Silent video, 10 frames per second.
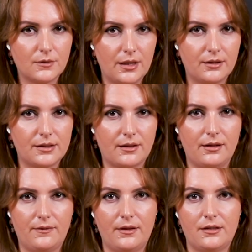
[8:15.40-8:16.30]

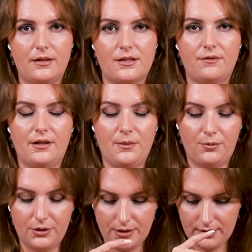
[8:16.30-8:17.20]
Exactly, that's very
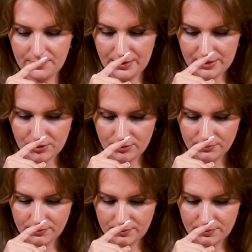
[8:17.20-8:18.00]
important. Let me ask you